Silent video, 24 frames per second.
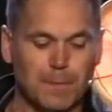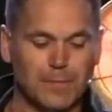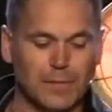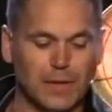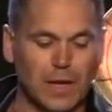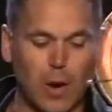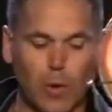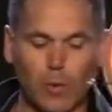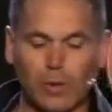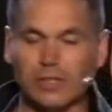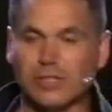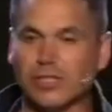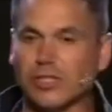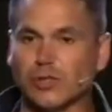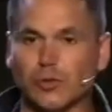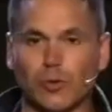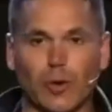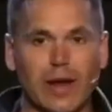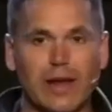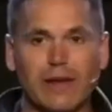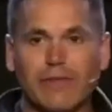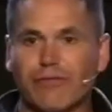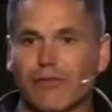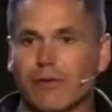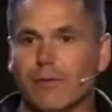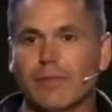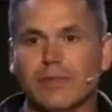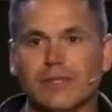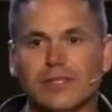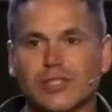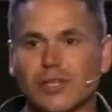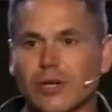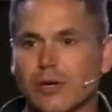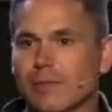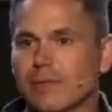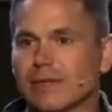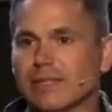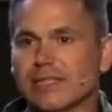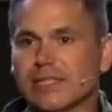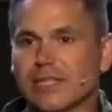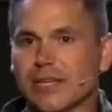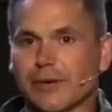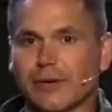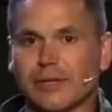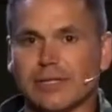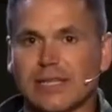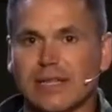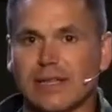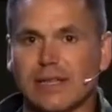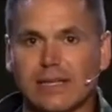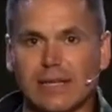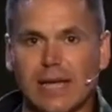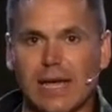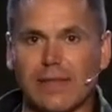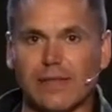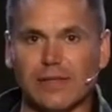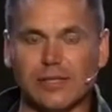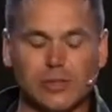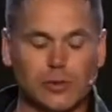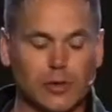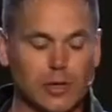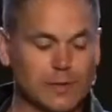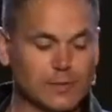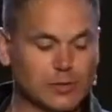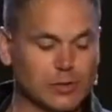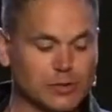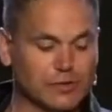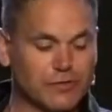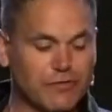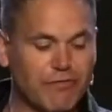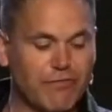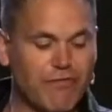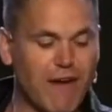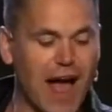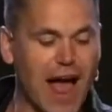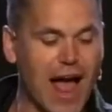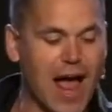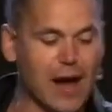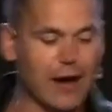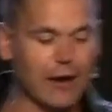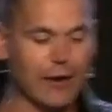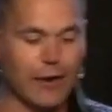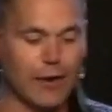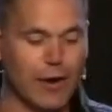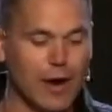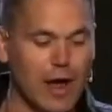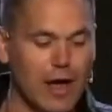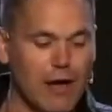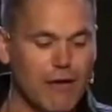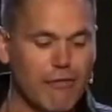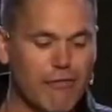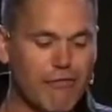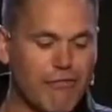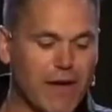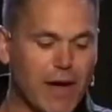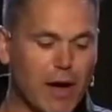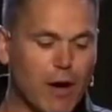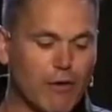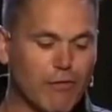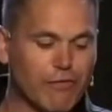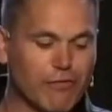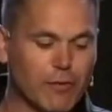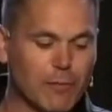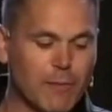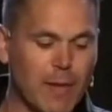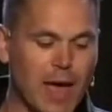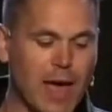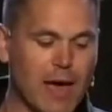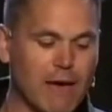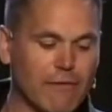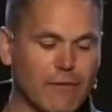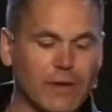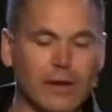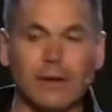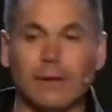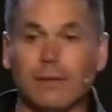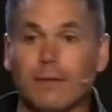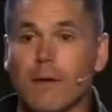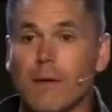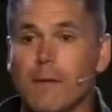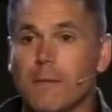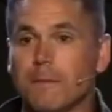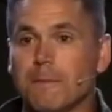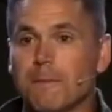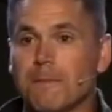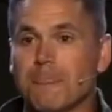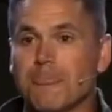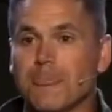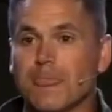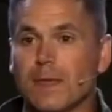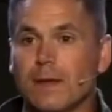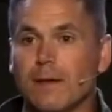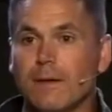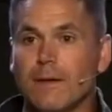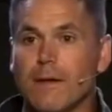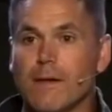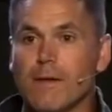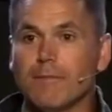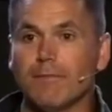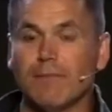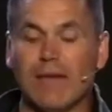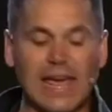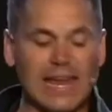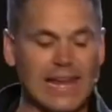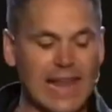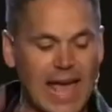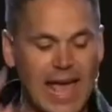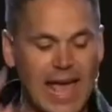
Going straight from the sermon series and the, and the scriptures. Fire fell from heaven, and